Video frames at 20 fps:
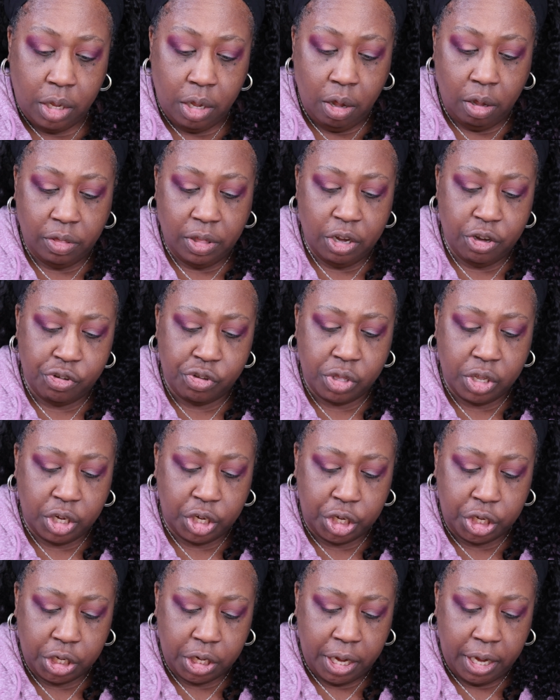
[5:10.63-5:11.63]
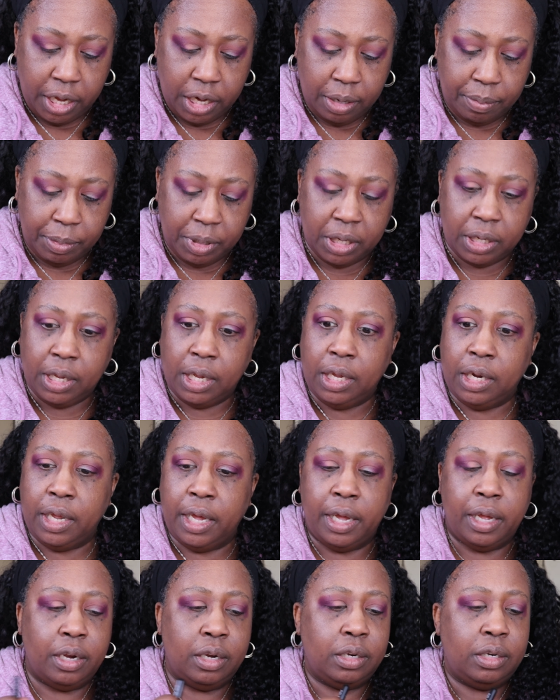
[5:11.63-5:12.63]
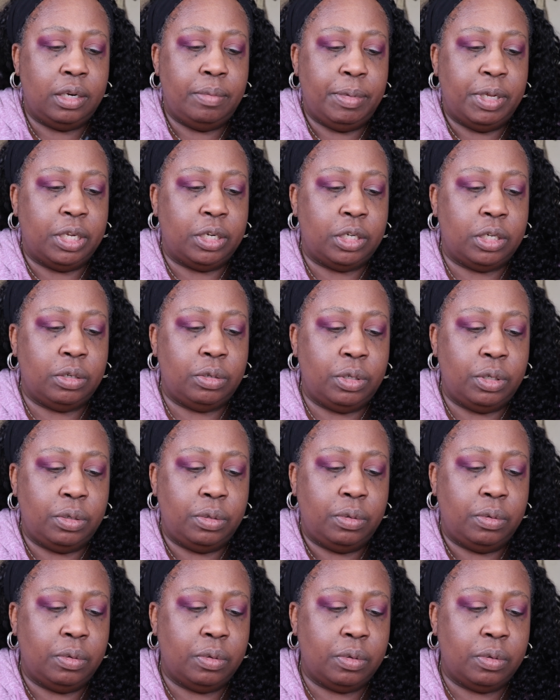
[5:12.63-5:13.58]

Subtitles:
Y'all, there's this shade I'm looking at. Let me show you.